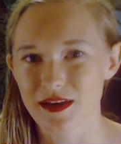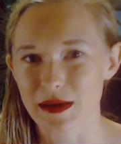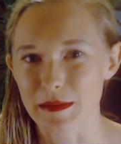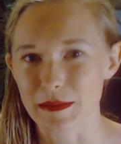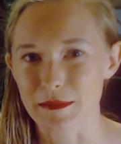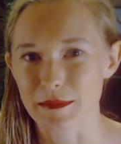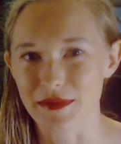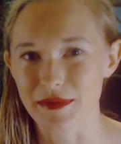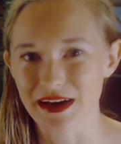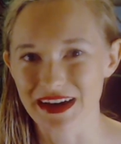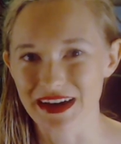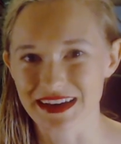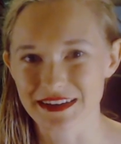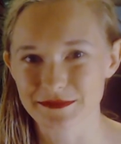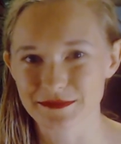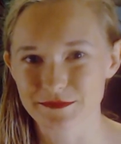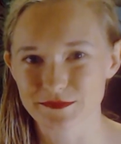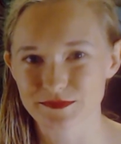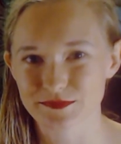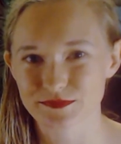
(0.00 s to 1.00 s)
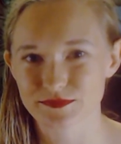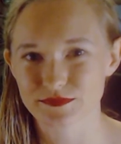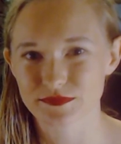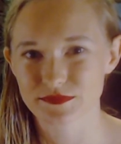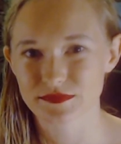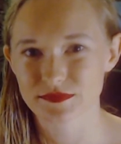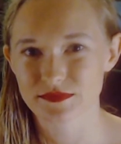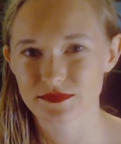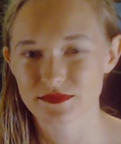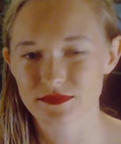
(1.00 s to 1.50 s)
But
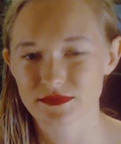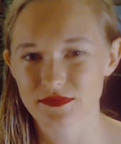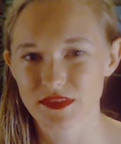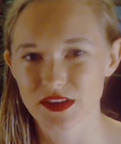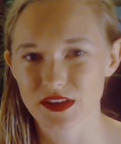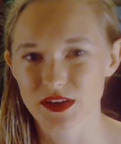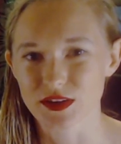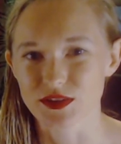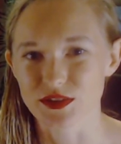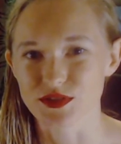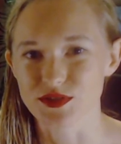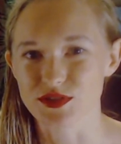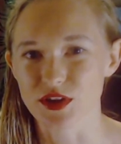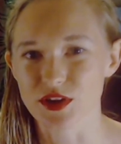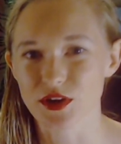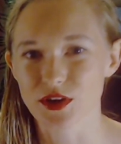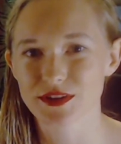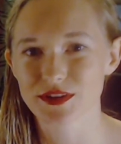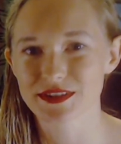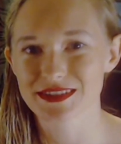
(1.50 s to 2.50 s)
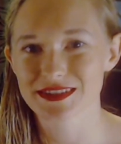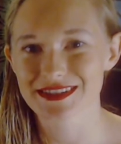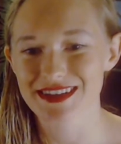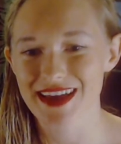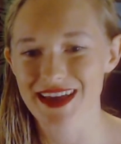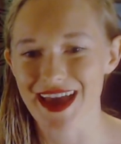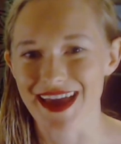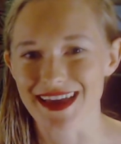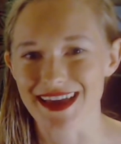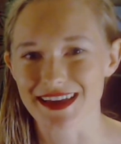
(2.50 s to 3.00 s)
don't
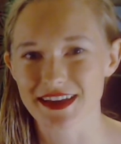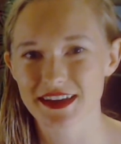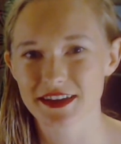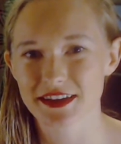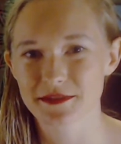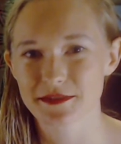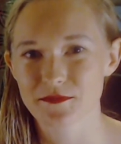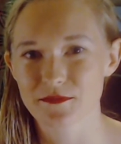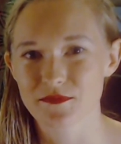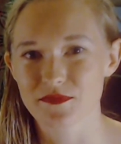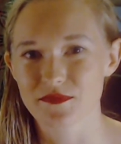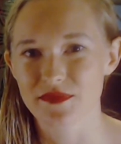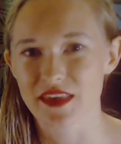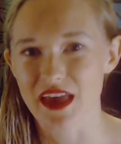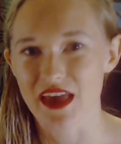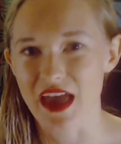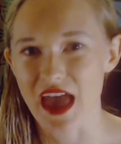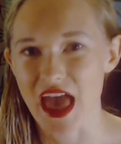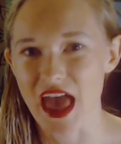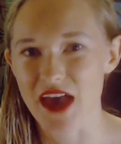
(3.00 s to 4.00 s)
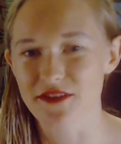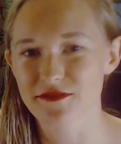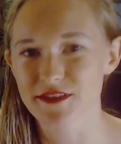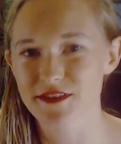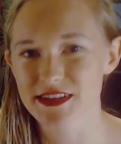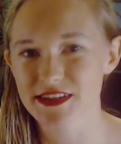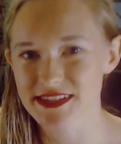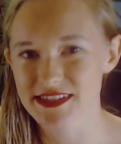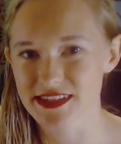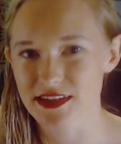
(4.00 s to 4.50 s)
take
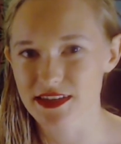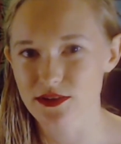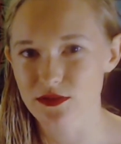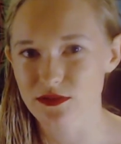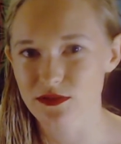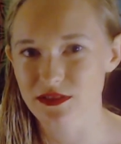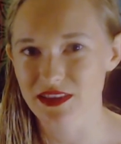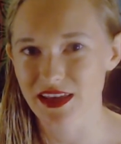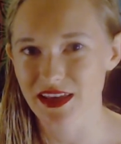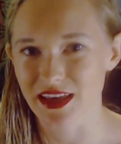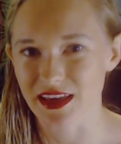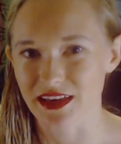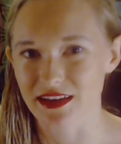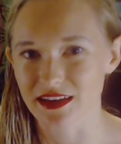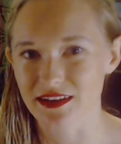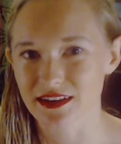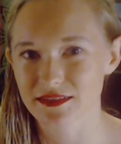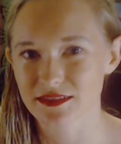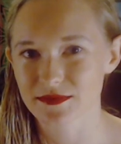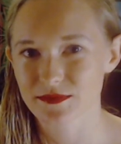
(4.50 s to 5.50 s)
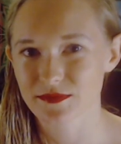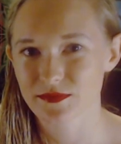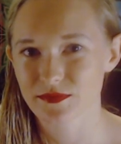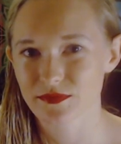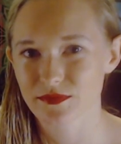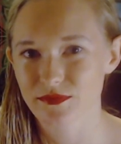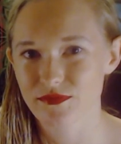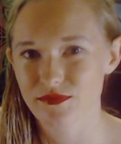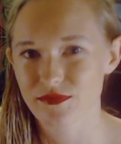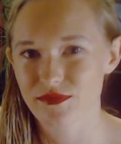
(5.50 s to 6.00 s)
every single thing
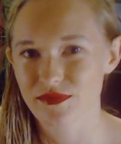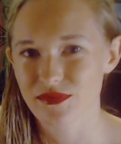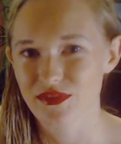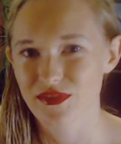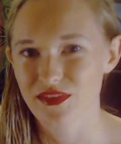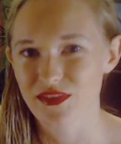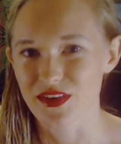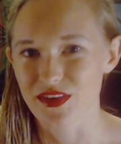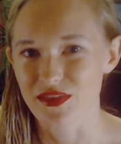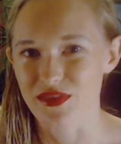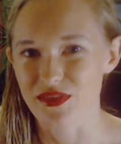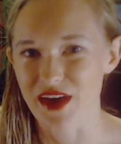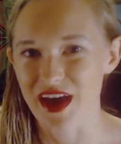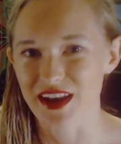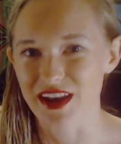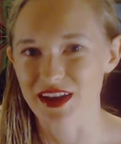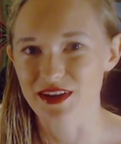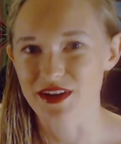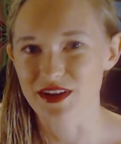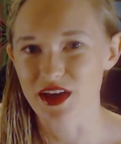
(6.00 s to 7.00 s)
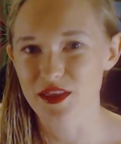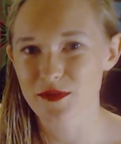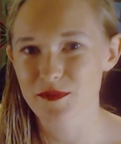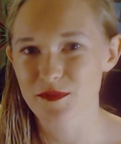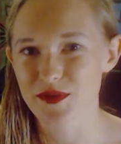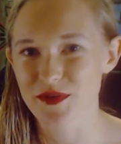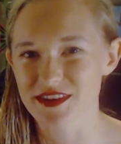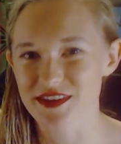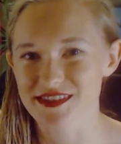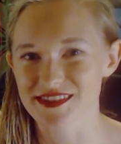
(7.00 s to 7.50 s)
that another
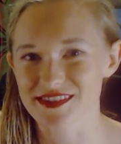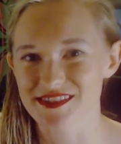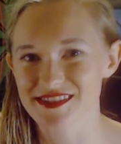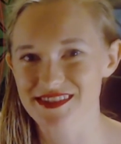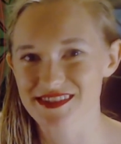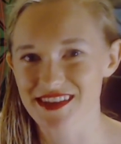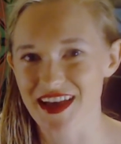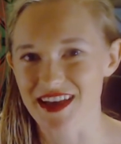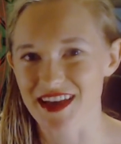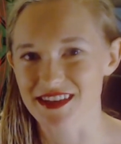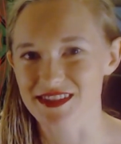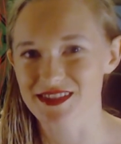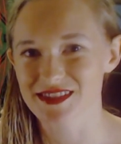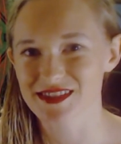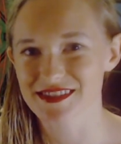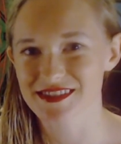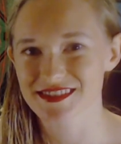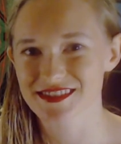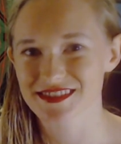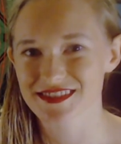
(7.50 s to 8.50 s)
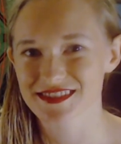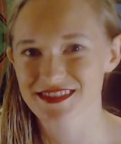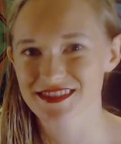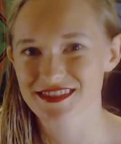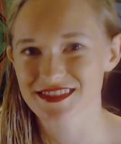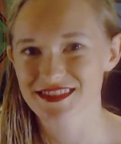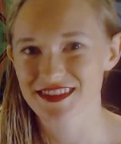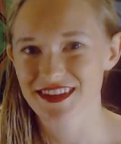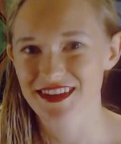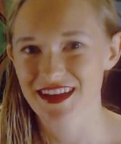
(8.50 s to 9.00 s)
person says
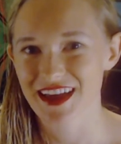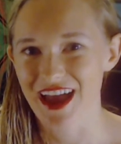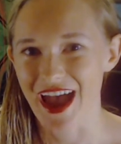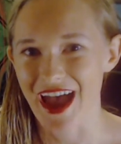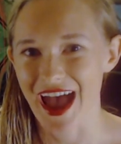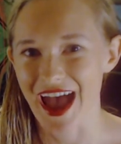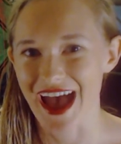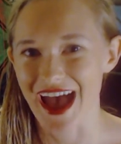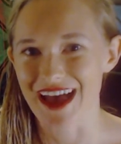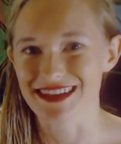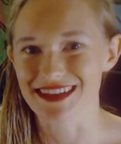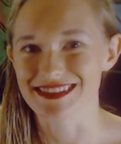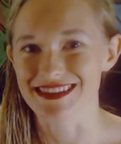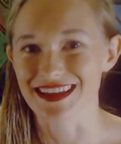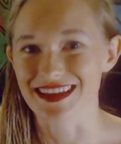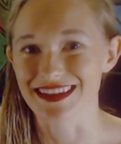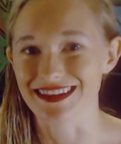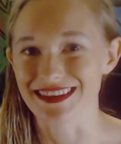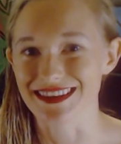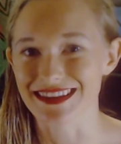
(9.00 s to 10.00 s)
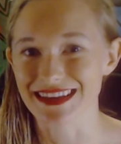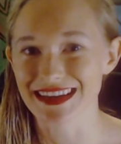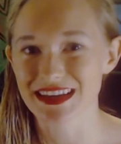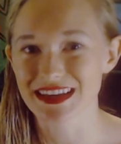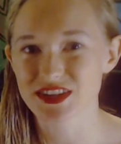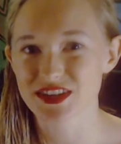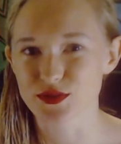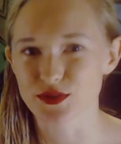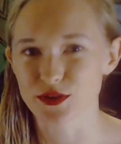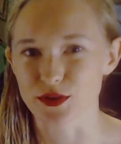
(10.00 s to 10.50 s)
as the
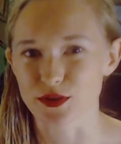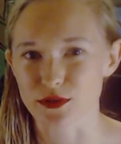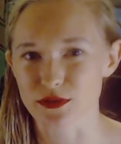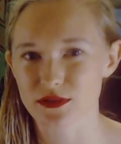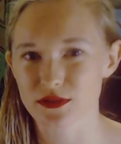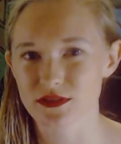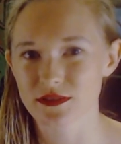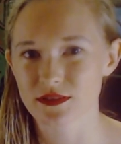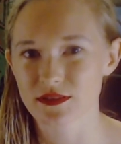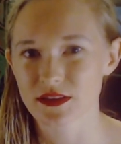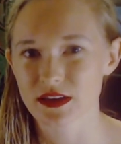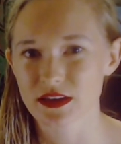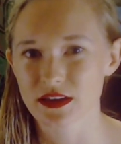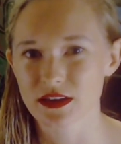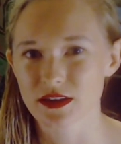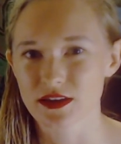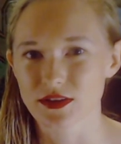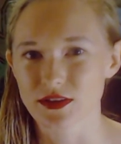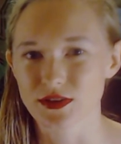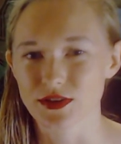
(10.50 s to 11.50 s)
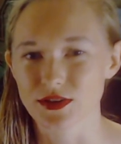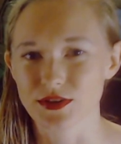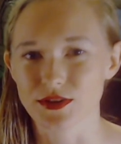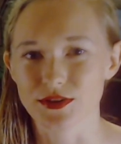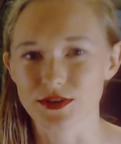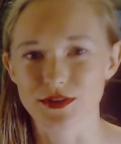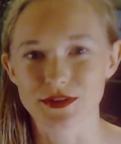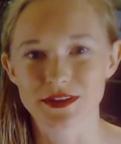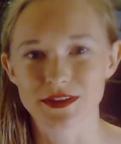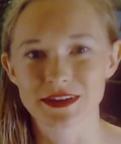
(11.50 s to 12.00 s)
truth.
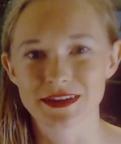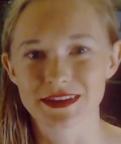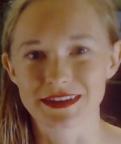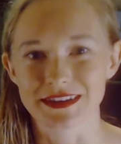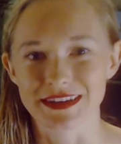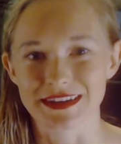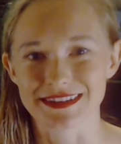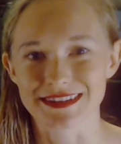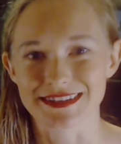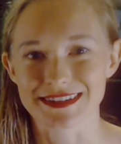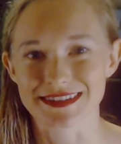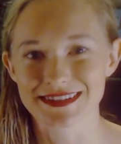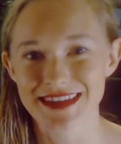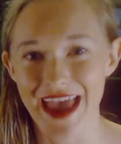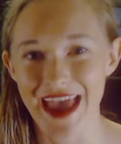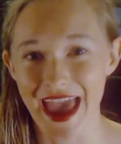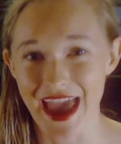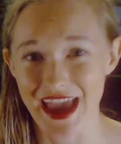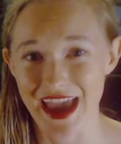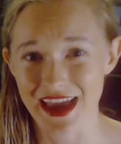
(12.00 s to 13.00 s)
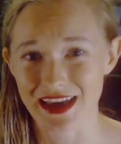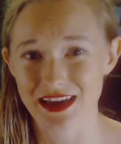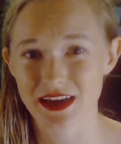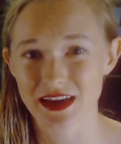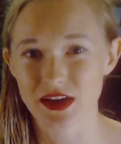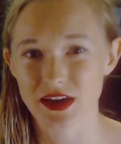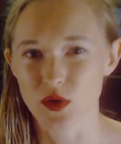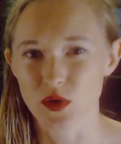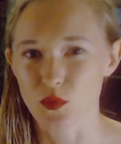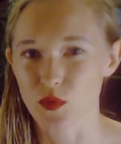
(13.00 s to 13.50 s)
You need to
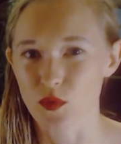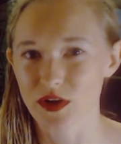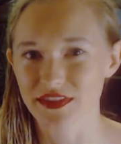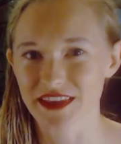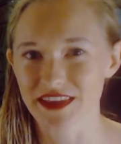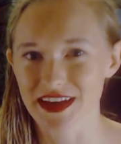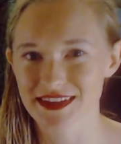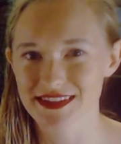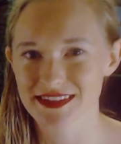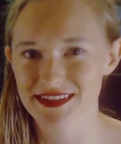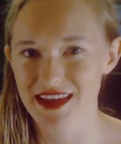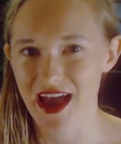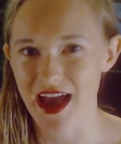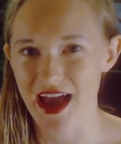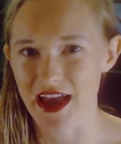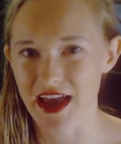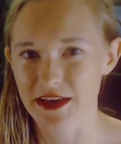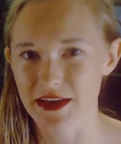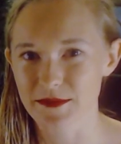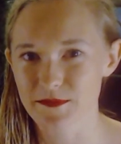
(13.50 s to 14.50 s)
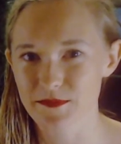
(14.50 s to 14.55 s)
take what they say